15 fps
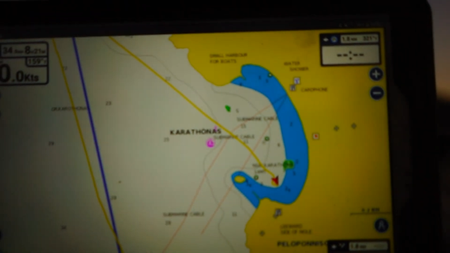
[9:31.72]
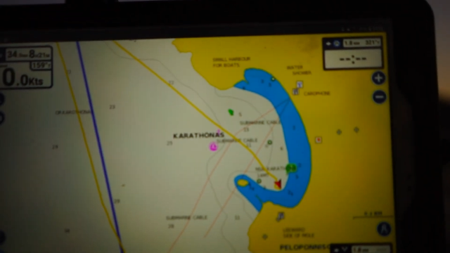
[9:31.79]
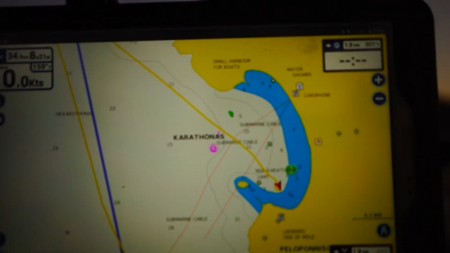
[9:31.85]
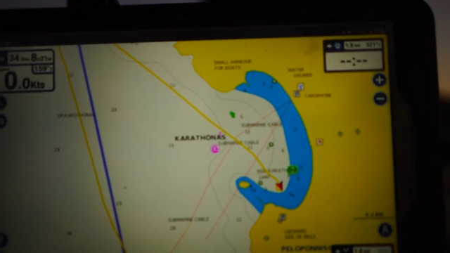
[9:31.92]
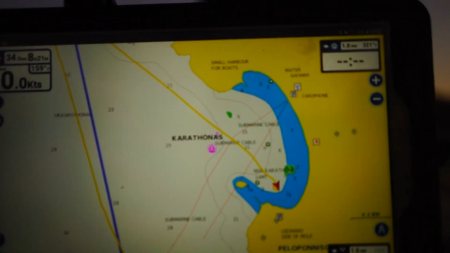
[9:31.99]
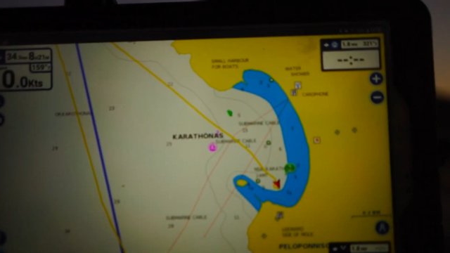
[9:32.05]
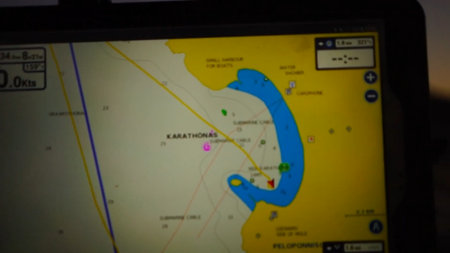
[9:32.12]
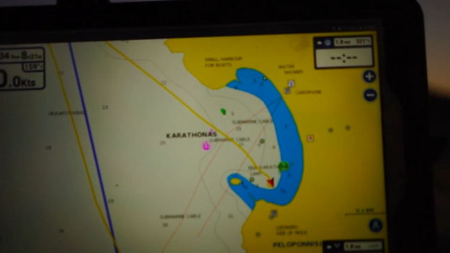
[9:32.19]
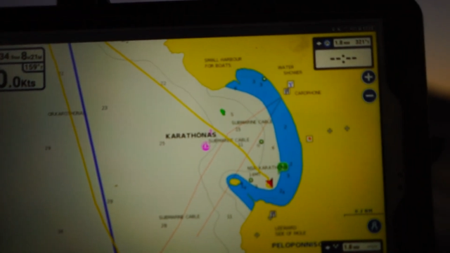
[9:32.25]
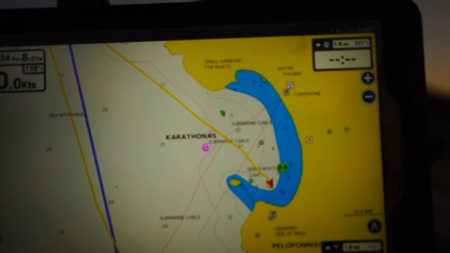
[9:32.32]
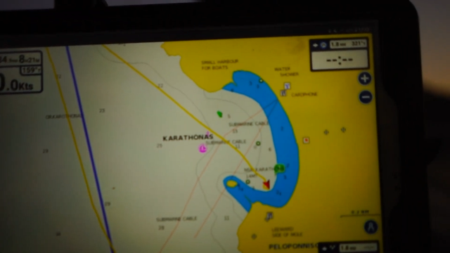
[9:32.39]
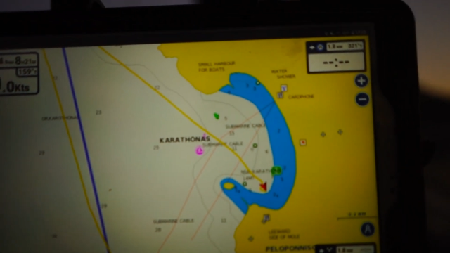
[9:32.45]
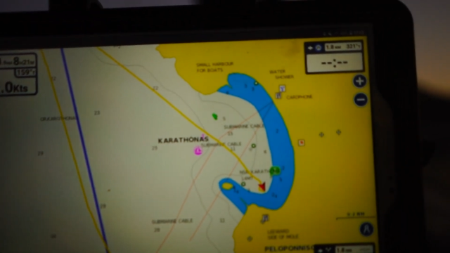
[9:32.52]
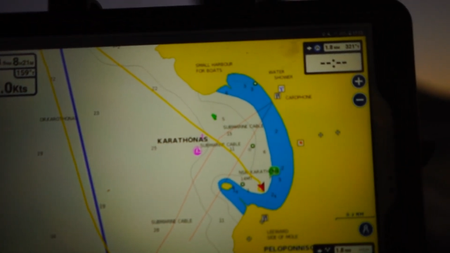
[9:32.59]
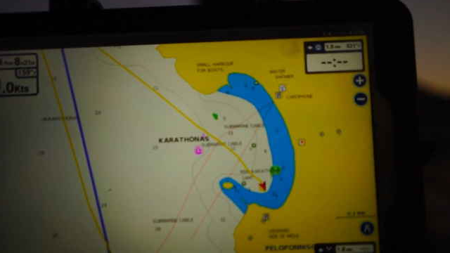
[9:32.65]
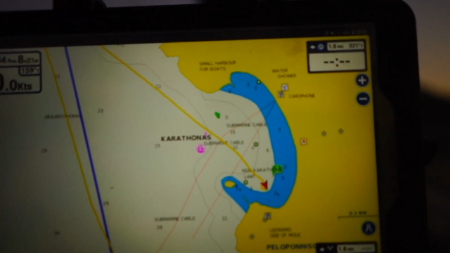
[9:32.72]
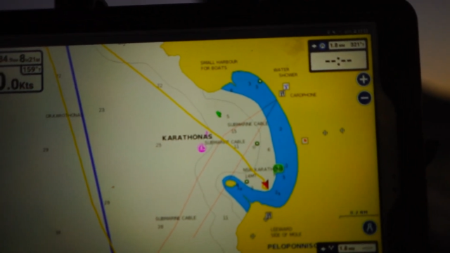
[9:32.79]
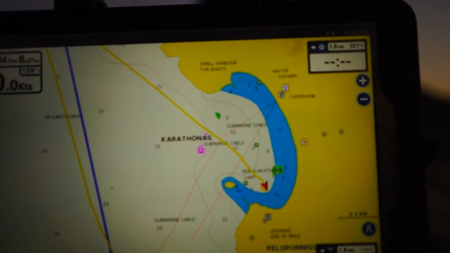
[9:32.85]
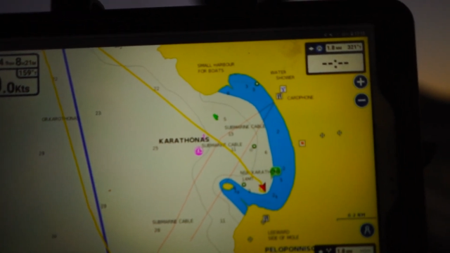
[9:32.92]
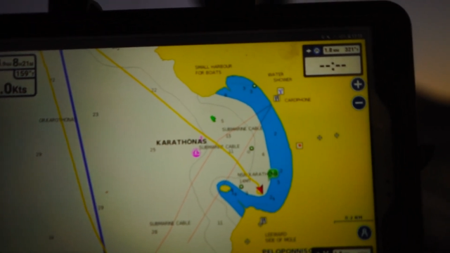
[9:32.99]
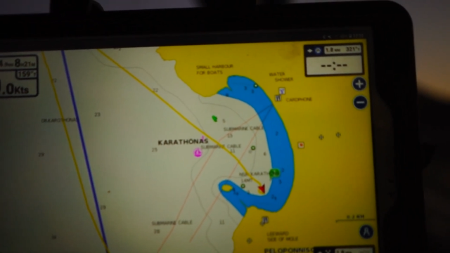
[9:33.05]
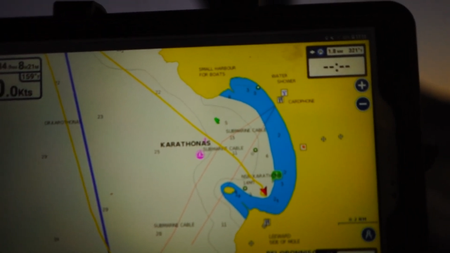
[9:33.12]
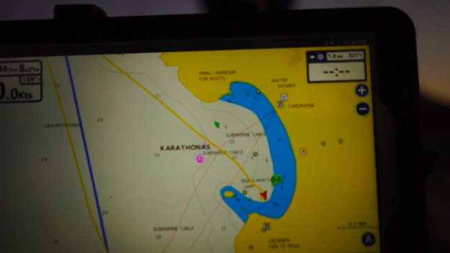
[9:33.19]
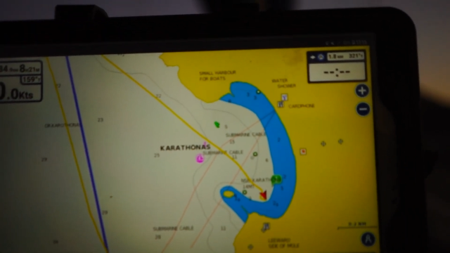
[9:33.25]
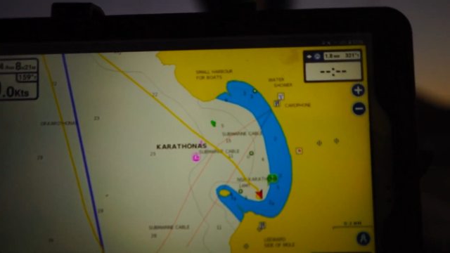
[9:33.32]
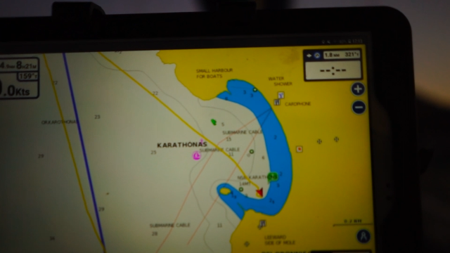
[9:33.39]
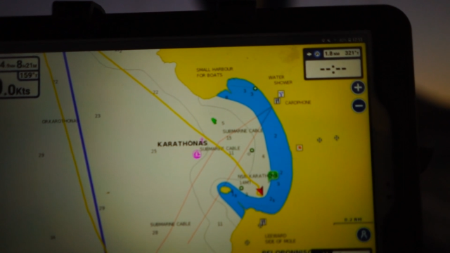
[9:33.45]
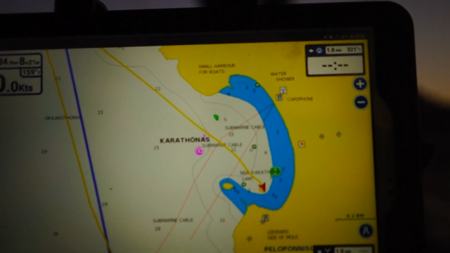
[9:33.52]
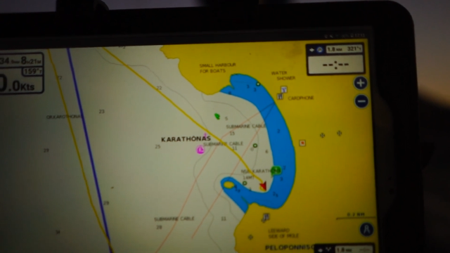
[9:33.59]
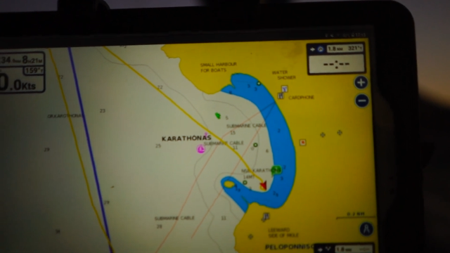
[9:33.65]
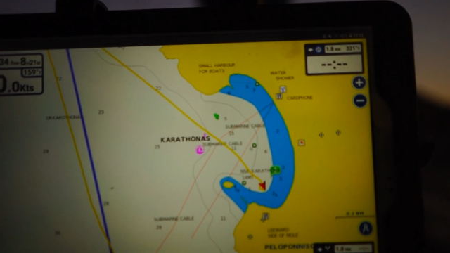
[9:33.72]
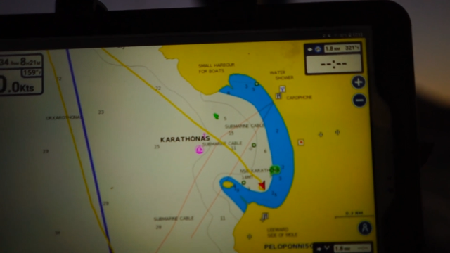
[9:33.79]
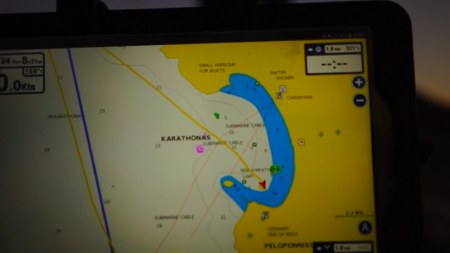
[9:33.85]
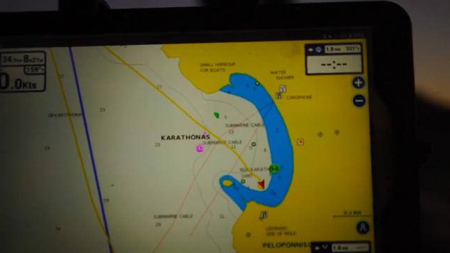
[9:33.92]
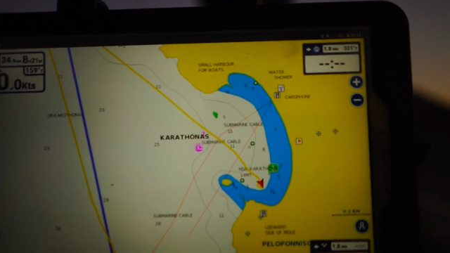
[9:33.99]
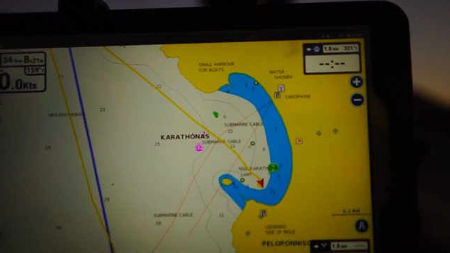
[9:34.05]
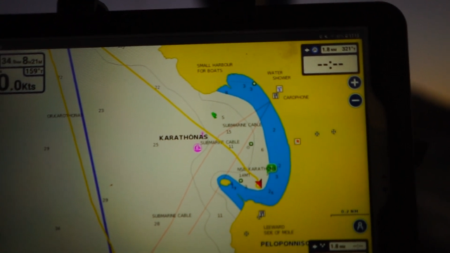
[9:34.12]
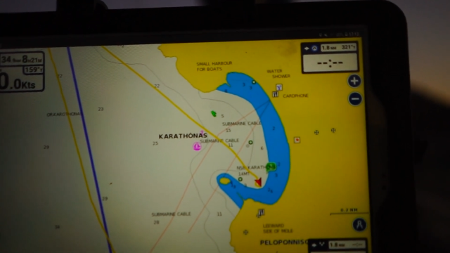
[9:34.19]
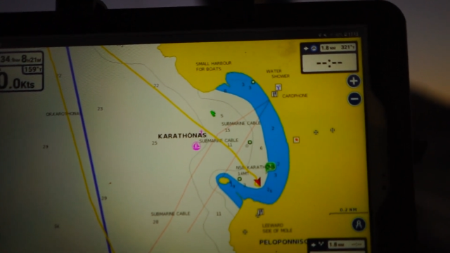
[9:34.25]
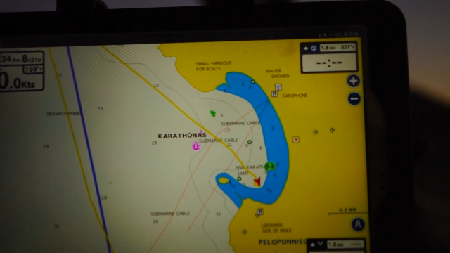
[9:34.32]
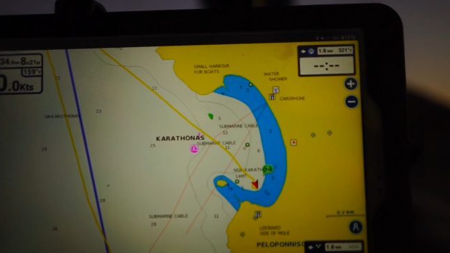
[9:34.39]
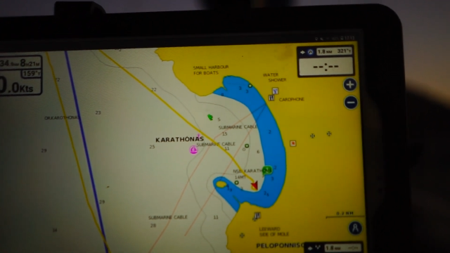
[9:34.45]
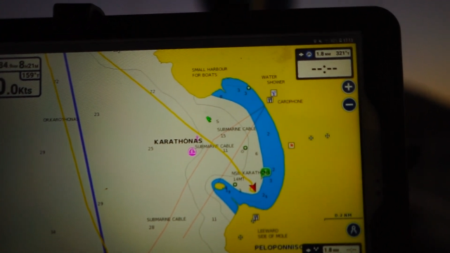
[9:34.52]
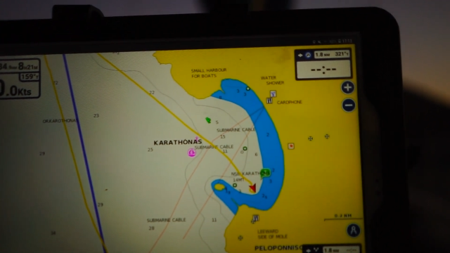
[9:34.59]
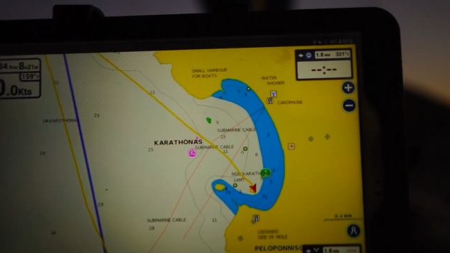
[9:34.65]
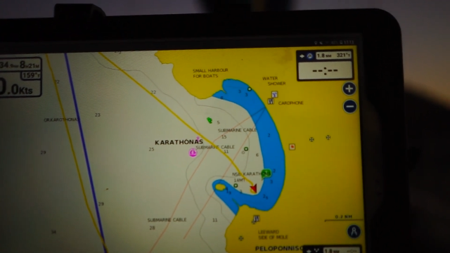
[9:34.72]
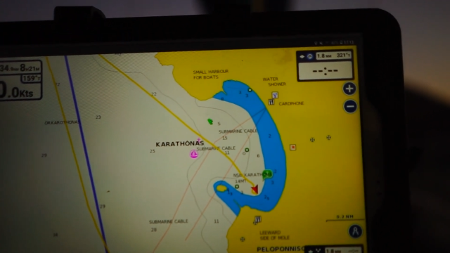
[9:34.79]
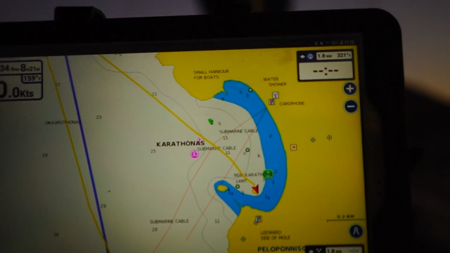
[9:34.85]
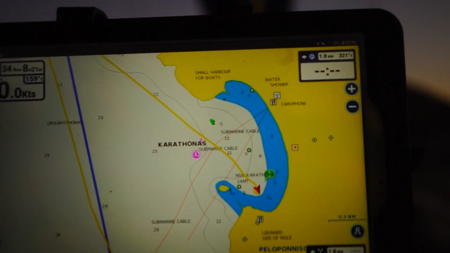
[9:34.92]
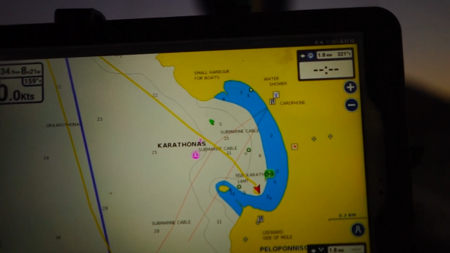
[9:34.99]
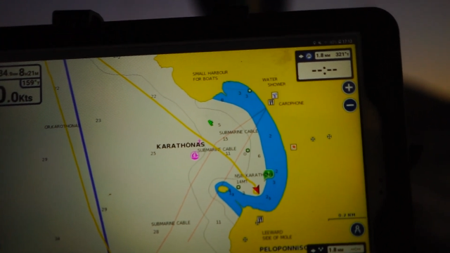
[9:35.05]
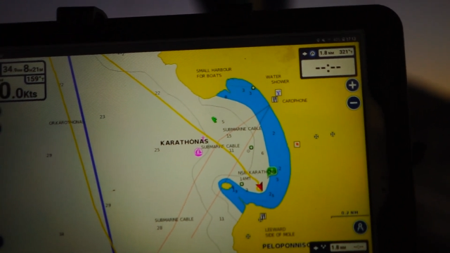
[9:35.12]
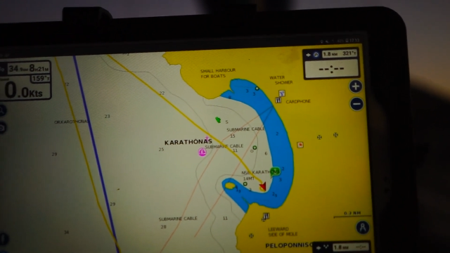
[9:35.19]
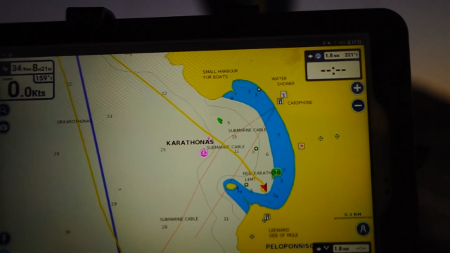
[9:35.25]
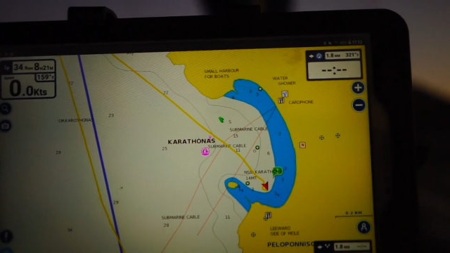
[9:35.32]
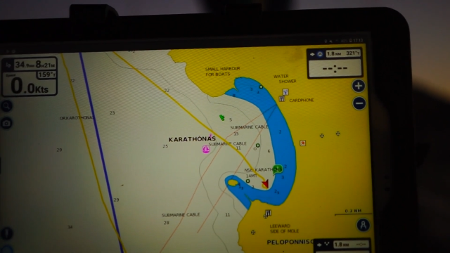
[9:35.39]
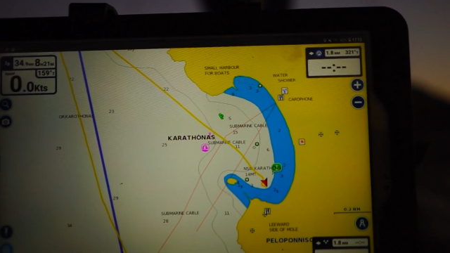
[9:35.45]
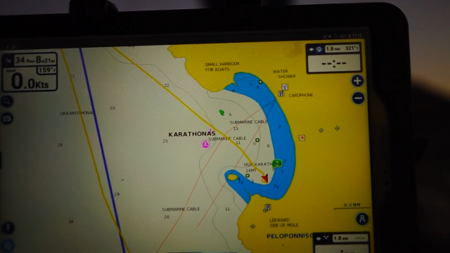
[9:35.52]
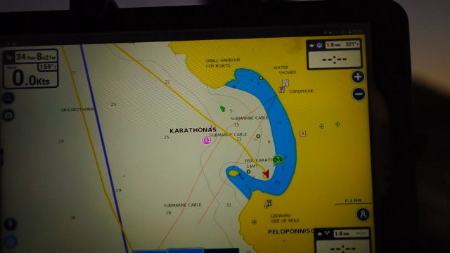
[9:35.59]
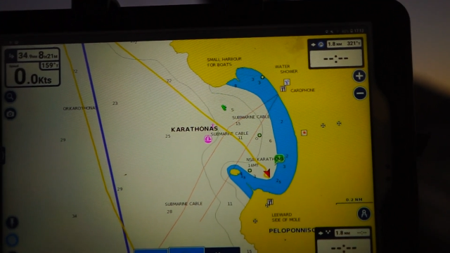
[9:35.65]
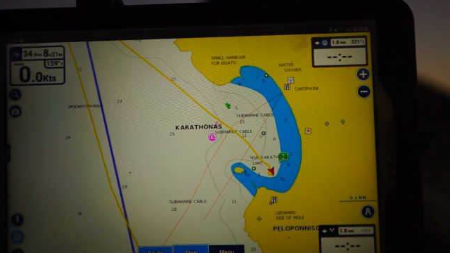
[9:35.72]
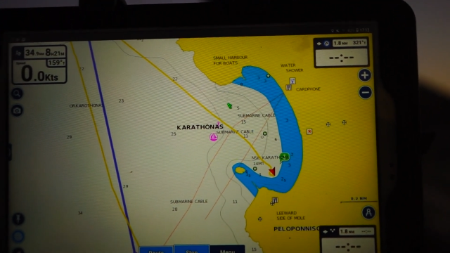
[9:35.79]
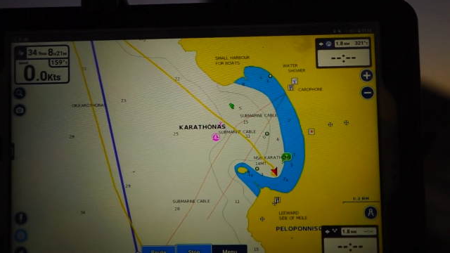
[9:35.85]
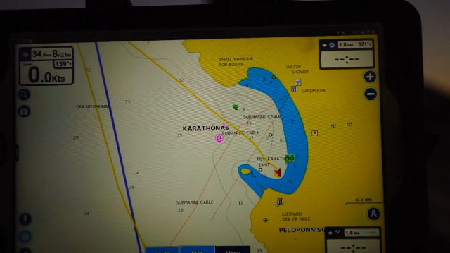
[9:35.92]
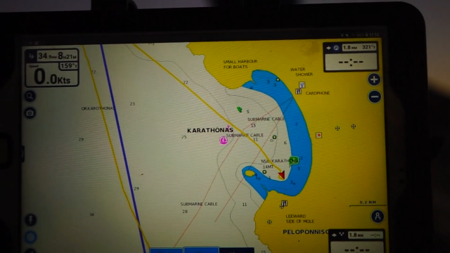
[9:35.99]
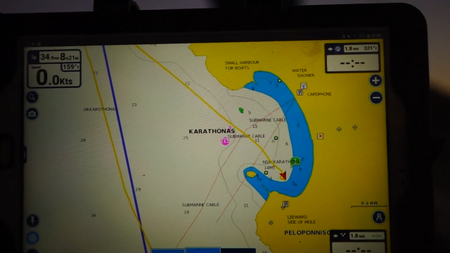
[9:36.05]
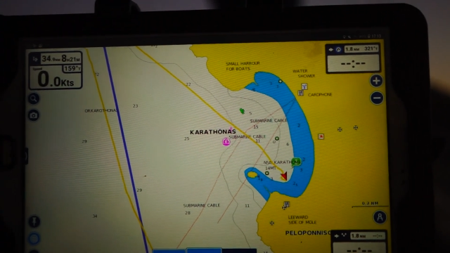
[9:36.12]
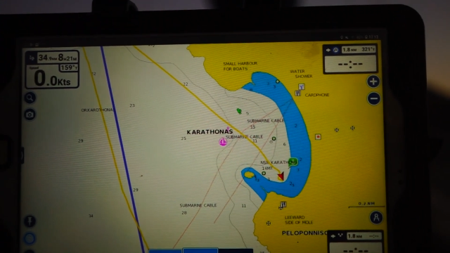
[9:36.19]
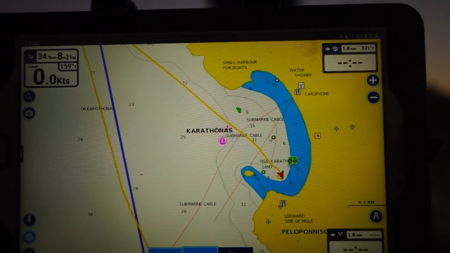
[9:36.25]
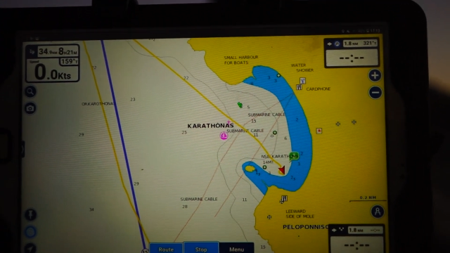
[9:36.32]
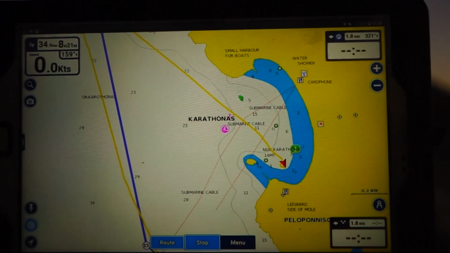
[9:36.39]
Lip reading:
Nobody's mouth can be seen.